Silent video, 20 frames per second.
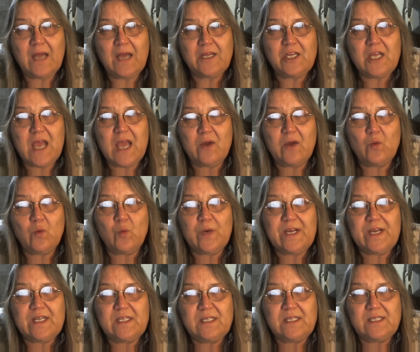And yet
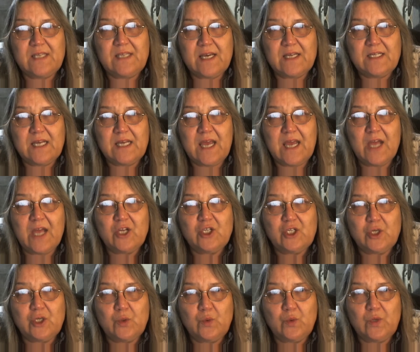we sit
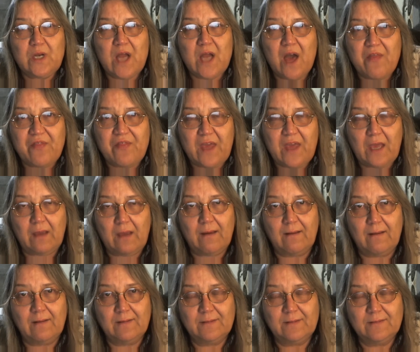and do
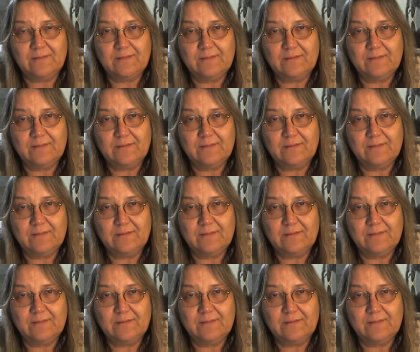nothing.